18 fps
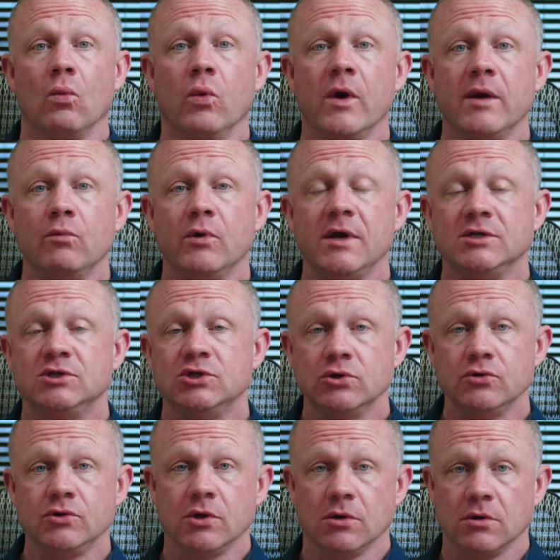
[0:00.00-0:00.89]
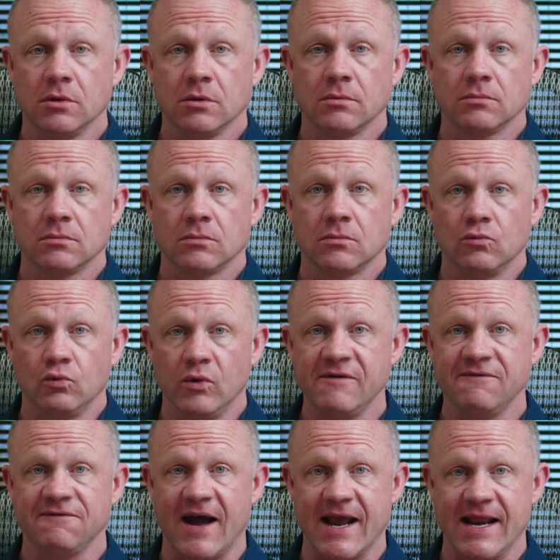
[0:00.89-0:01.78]
when we do your
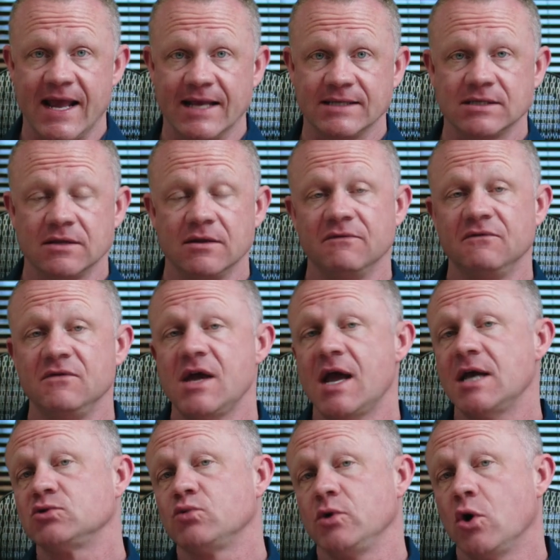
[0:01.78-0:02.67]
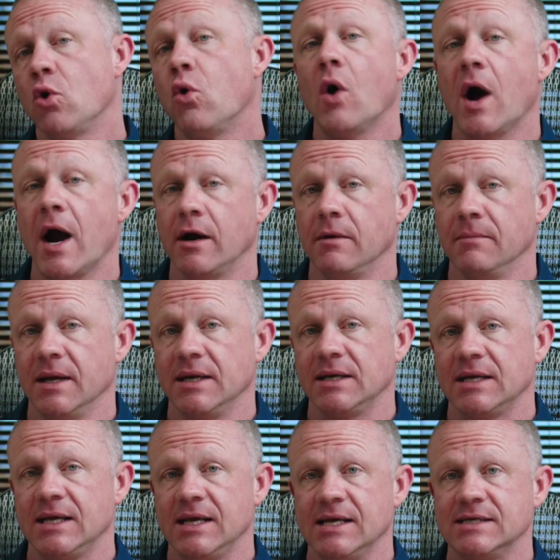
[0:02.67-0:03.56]
refinance, the VA's
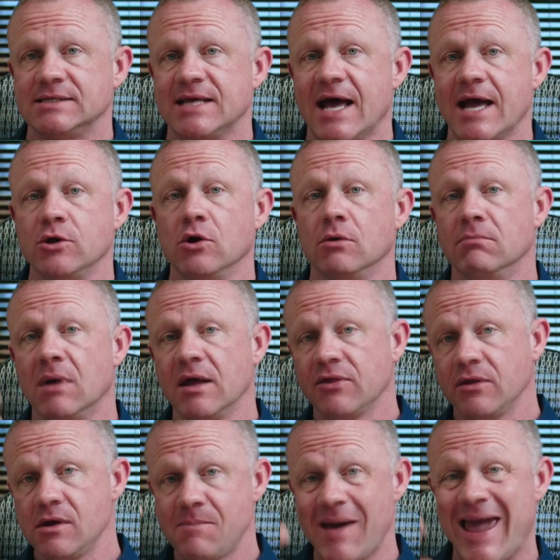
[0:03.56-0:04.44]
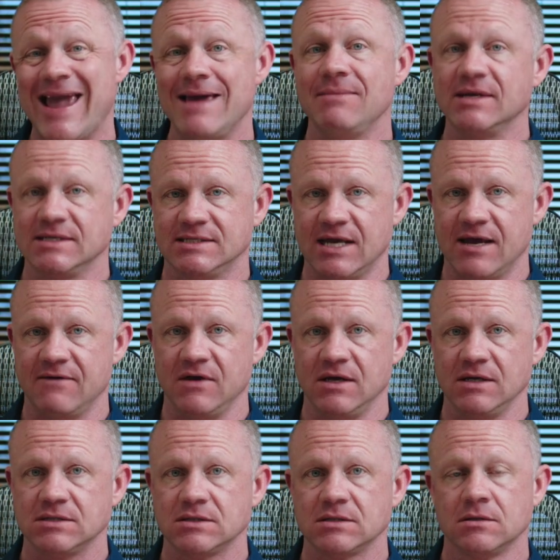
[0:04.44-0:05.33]
requirement is that your monthly payment
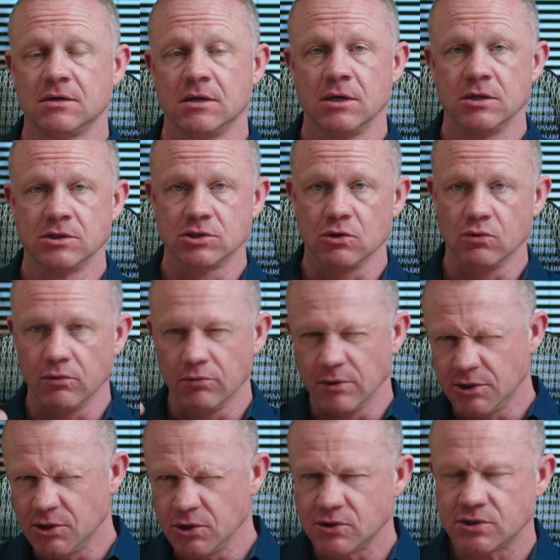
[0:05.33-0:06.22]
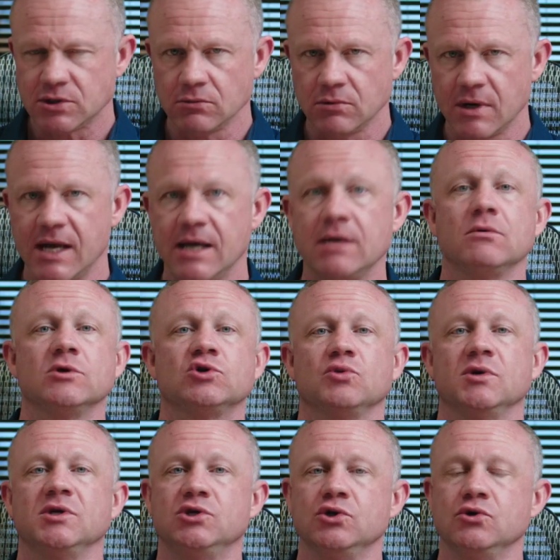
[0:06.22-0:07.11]
savings, so we reduced the rate,
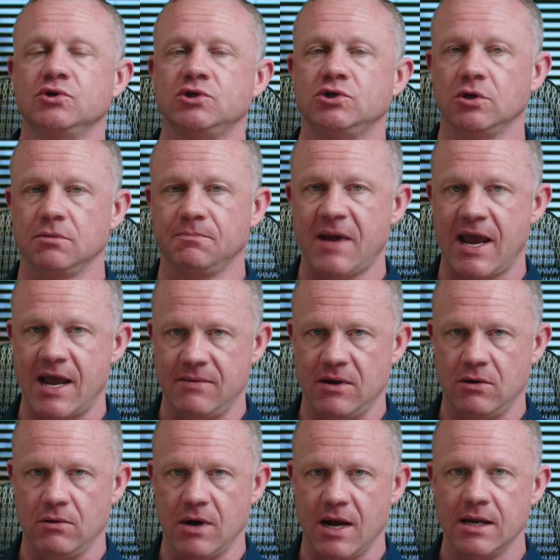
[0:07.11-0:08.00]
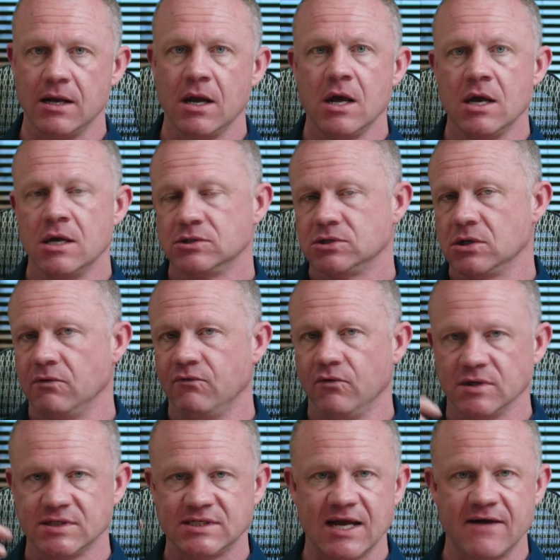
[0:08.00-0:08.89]
which reduced your payment, right? So if
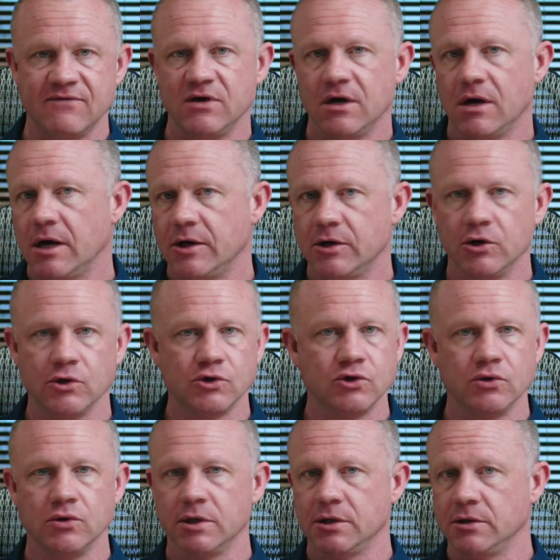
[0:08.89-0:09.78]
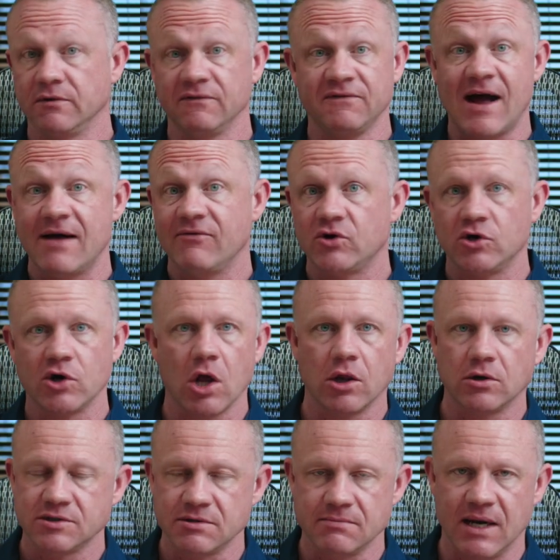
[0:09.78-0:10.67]
we're saving you $100 or $200 or
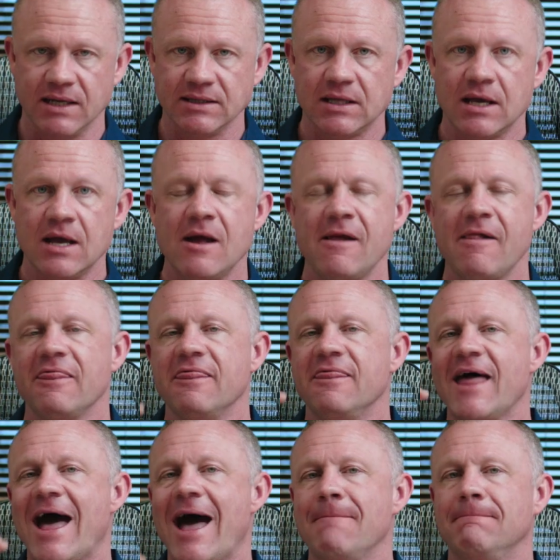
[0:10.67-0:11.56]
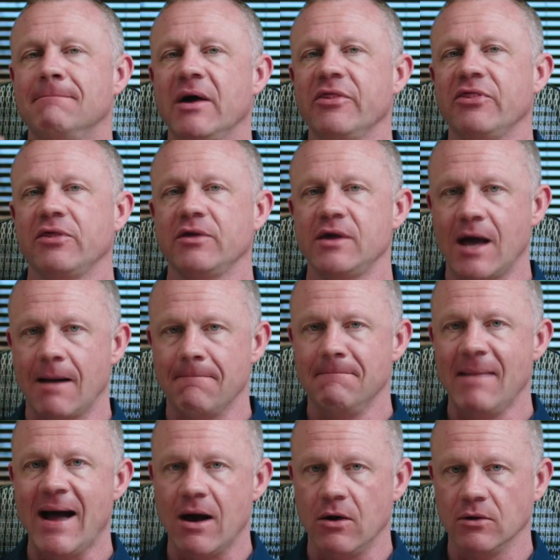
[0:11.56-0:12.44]
$500 a month, that monthly
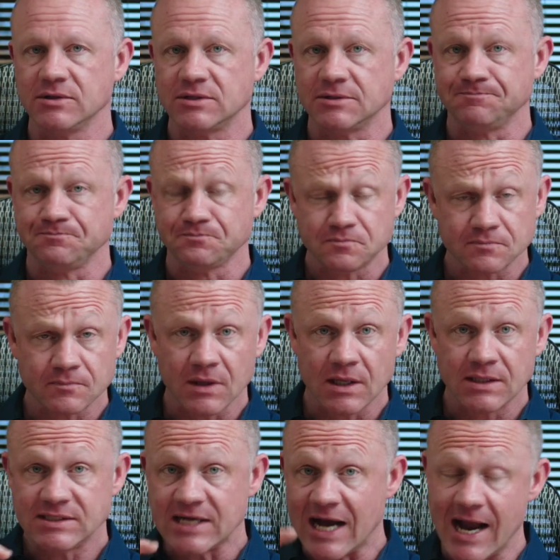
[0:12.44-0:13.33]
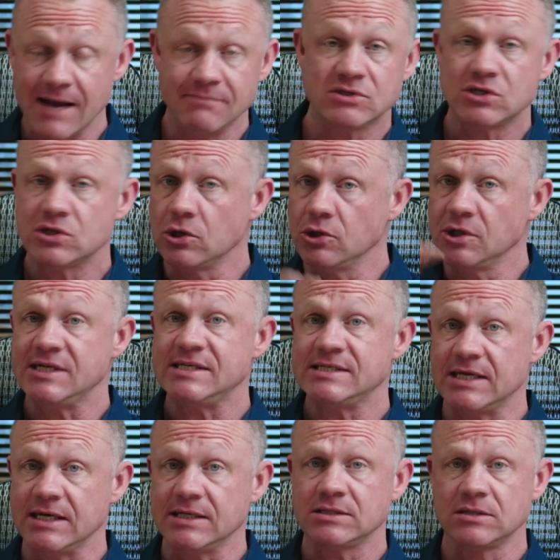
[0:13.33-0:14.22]
amount times
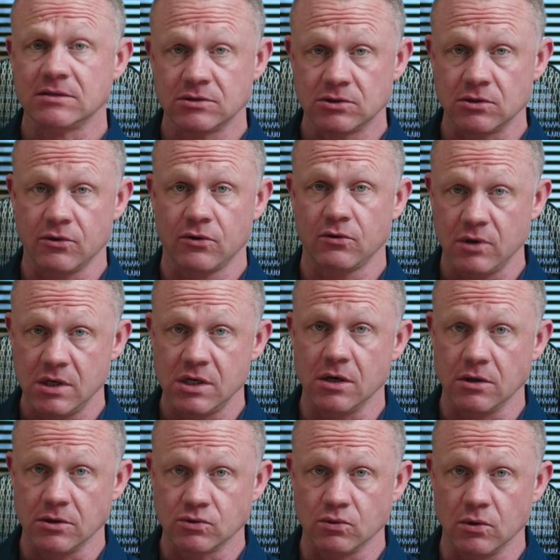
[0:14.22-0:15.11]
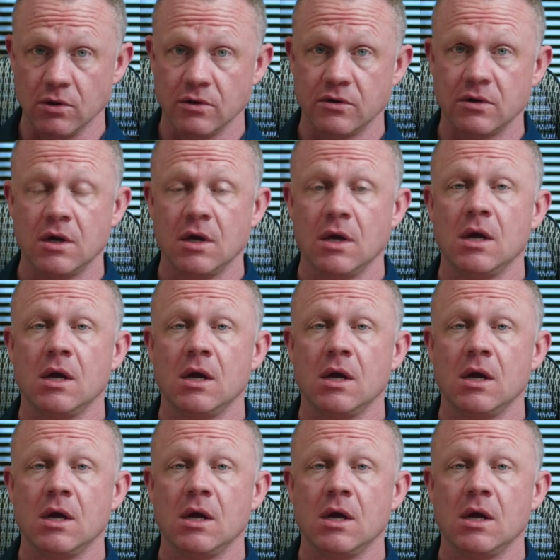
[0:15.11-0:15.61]
36, so 3 years worth,